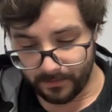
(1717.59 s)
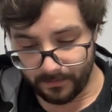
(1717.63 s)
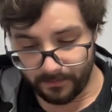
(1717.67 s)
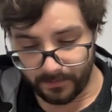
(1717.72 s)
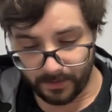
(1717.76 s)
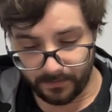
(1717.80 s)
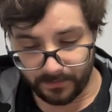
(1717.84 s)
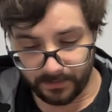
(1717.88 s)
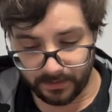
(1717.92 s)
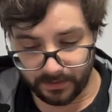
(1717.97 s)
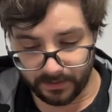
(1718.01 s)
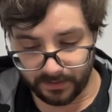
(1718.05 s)

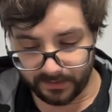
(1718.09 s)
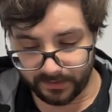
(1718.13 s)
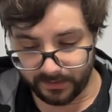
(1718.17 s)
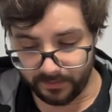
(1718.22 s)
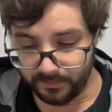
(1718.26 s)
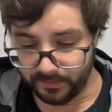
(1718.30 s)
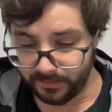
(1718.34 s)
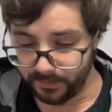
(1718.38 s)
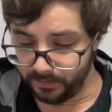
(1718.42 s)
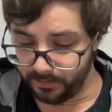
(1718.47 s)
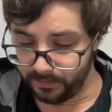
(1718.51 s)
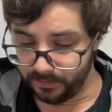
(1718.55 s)
but because he
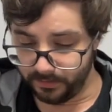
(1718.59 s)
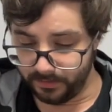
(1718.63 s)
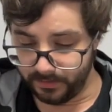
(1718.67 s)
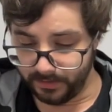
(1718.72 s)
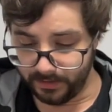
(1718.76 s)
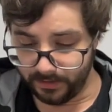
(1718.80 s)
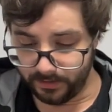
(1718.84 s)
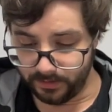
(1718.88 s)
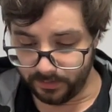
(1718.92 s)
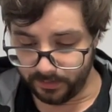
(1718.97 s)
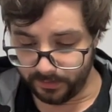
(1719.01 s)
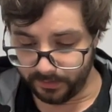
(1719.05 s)
was a
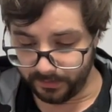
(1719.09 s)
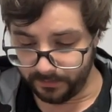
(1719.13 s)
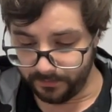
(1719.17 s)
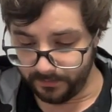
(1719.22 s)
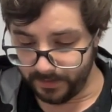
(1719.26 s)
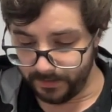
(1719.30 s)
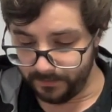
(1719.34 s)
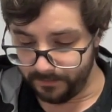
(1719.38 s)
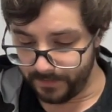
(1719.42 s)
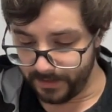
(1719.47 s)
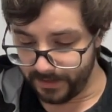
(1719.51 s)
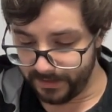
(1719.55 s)
good-natured
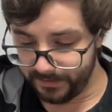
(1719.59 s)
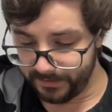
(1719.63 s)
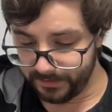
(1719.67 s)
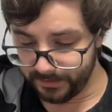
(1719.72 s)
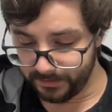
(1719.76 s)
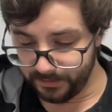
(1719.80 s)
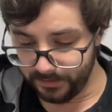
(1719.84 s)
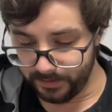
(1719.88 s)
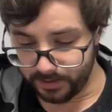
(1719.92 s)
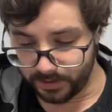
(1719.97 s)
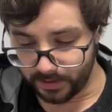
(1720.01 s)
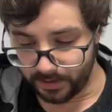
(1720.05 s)
and
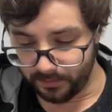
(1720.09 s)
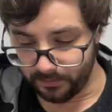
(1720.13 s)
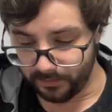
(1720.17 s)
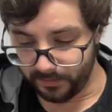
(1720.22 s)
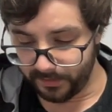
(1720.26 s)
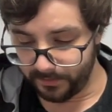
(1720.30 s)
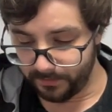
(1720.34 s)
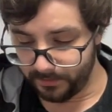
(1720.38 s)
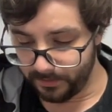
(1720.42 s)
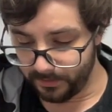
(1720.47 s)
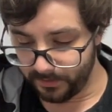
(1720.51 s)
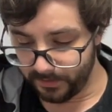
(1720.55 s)
basically
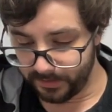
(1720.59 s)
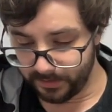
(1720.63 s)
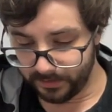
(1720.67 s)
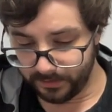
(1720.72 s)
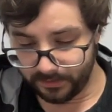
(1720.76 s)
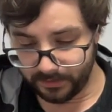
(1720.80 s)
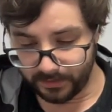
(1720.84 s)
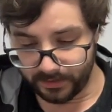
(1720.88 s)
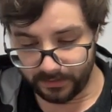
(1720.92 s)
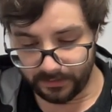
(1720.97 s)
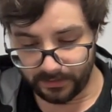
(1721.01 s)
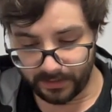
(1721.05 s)
generous
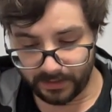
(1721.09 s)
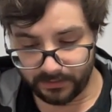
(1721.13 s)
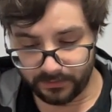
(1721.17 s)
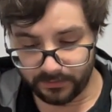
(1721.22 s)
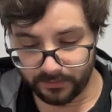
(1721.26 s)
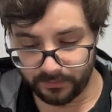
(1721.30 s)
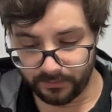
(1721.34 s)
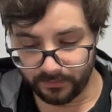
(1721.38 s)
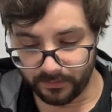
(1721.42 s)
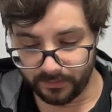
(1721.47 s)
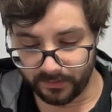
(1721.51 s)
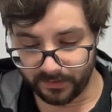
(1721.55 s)
person and liked
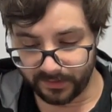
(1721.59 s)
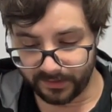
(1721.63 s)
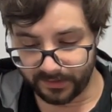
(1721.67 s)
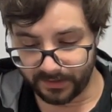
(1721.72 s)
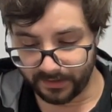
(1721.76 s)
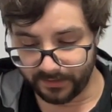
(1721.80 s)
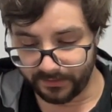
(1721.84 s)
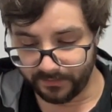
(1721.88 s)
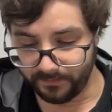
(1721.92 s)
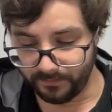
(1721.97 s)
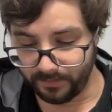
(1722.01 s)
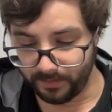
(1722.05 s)
to throw
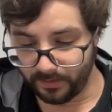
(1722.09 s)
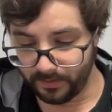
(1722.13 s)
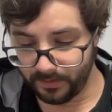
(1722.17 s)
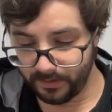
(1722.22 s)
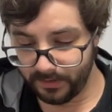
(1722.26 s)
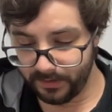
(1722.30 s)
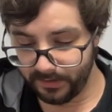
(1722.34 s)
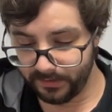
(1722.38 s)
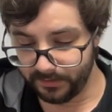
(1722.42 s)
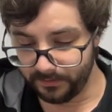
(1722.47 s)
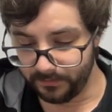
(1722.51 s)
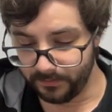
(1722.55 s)
excessive
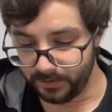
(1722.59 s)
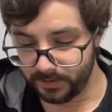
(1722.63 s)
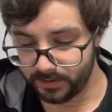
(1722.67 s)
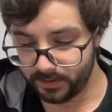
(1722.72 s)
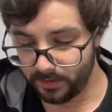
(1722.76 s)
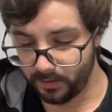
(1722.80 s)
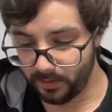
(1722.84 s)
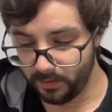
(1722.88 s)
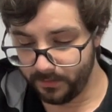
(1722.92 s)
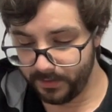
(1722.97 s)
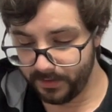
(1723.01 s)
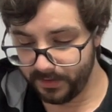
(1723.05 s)
parties in which
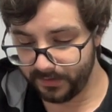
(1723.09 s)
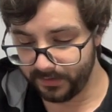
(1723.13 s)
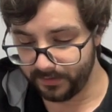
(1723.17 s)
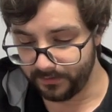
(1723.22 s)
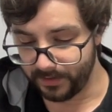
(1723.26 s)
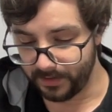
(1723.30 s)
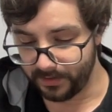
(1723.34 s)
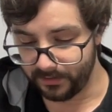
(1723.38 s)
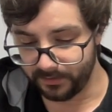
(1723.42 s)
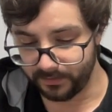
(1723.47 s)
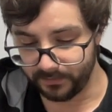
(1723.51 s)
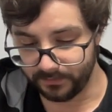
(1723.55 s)
copious
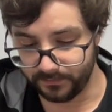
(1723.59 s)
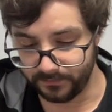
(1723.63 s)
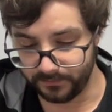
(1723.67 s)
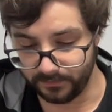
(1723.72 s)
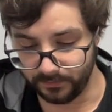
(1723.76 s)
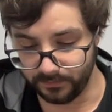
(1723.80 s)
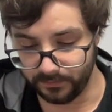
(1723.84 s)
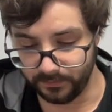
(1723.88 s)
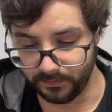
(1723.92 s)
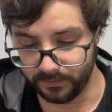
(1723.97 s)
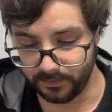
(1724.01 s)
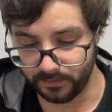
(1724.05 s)
amounts of
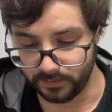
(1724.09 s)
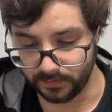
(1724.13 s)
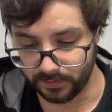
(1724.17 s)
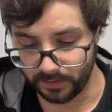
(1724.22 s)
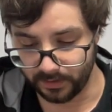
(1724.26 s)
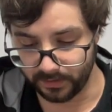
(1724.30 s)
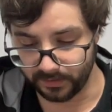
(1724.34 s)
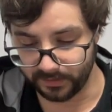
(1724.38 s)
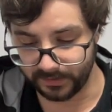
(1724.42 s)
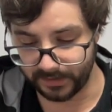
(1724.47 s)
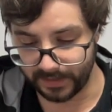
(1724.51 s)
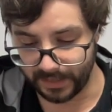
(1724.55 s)
food and
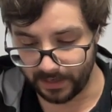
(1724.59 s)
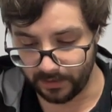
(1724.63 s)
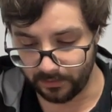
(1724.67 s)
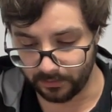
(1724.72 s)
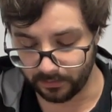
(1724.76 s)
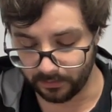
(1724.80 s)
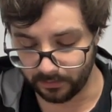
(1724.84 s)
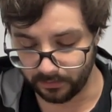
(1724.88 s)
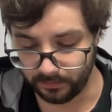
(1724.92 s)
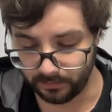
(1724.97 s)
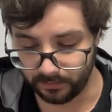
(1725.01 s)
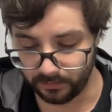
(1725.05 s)
drugs and
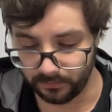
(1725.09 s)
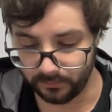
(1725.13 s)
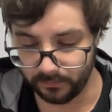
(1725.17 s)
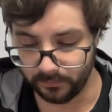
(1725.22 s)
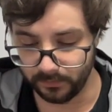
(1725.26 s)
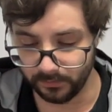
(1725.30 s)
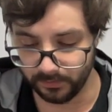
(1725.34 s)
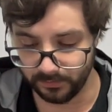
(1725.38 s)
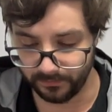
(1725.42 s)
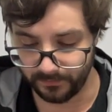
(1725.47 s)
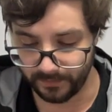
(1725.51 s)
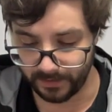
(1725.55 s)
alcohol
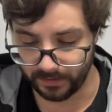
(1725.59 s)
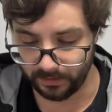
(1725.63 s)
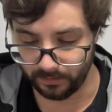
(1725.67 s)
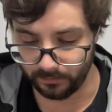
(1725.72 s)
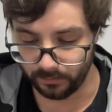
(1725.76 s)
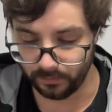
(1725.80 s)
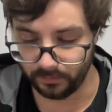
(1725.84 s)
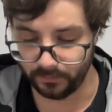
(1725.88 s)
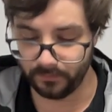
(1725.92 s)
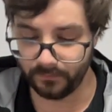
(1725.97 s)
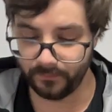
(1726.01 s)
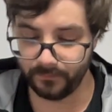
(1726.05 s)
were
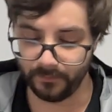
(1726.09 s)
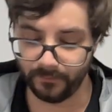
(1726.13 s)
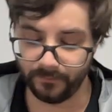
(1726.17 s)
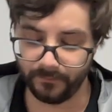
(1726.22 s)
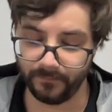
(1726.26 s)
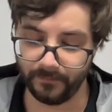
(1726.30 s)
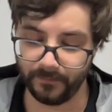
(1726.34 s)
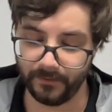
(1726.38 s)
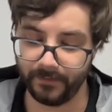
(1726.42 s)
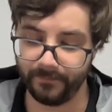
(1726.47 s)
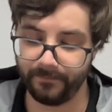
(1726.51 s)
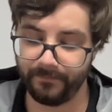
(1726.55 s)
available for
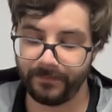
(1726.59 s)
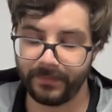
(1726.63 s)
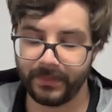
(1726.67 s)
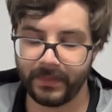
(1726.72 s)
free.